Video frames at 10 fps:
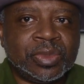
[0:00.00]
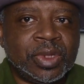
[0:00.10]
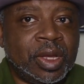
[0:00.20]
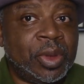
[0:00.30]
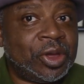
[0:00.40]

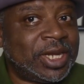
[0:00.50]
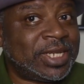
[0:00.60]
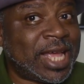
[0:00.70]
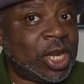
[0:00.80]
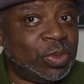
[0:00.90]
American
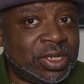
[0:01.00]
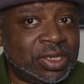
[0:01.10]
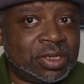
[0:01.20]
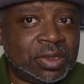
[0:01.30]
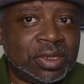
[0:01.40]

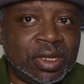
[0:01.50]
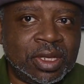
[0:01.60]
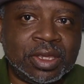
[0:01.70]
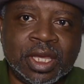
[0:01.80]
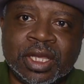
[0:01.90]
entitlements
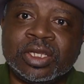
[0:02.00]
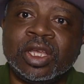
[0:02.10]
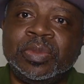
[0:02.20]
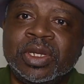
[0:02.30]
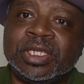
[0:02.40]
and think it's
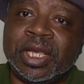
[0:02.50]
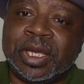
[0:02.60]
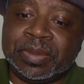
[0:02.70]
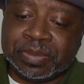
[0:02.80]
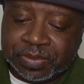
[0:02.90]
going to be the
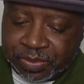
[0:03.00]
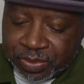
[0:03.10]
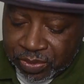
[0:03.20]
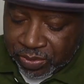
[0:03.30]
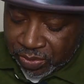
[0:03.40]
same.
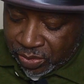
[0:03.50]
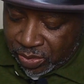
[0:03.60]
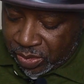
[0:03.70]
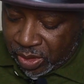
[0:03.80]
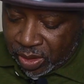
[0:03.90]

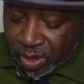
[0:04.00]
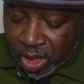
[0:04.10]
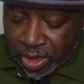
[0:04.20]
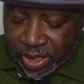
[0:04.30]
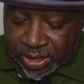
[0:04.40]

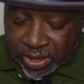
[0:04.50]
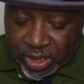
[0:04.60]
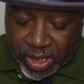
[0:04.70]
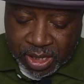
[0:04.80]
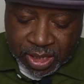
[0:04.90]
Our next
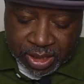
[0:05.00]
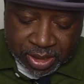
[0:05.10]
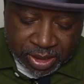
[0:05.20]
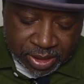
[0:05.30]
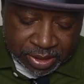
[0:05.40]
con
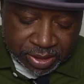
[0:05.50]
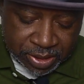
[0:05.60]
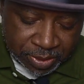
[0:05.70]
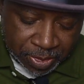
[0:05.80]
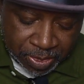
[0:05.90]
is
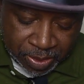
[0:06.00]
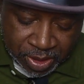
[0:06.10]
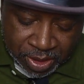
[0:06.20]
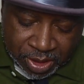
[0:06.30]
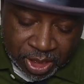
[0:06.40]

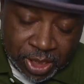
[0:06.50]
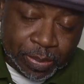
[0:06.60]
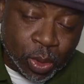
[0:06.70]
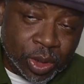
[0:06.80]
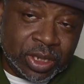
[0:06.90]

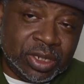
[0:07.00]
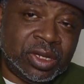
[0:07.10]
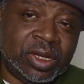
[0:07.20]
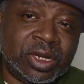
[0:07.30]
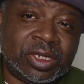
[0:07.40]
imported
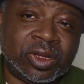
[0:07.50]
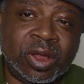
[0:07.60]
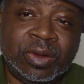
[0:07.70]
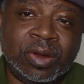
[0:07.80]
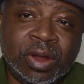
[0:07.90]
goods
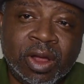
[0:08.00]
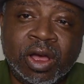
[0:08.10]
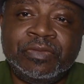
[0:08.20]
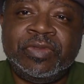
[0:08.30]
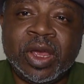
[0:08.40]

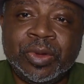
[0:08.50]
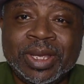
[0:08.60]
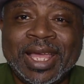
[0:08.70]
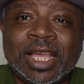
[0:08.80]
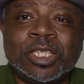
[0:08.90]
are
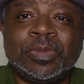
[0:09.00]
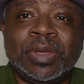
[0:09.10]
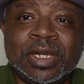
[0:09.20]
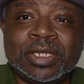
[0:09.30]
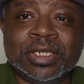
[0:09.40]
very
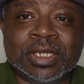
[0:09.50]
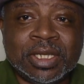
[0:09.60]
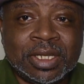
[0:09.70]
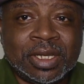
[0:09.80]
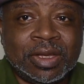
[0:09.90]

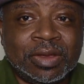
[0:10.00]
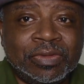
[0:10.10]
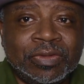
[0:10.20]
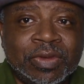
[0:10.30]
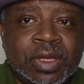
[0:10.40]

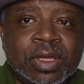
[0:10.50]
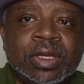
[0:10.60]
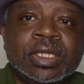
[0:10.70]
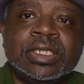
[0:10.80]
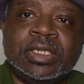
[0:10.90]
expensive.
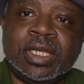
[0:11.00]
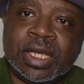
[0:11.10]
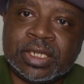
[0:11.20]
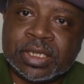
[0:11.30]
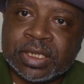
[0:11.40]

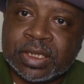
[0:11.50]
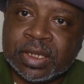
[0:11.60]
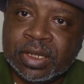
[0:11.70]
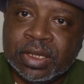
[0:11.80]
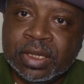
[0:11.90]
Yes,
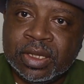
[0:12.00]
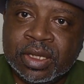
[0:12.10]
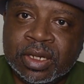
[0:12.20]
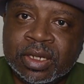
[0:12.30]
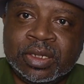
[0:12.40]

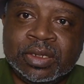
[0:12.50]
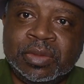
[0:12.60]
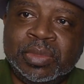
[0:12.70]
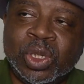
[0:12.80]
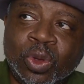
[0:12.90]

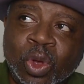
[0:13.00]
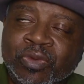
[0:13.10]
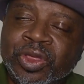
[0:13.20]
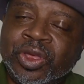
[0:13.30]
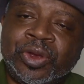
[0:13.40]
milk
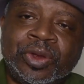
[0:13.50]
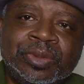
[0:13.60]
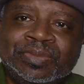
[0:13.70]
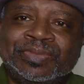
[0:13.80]
over there,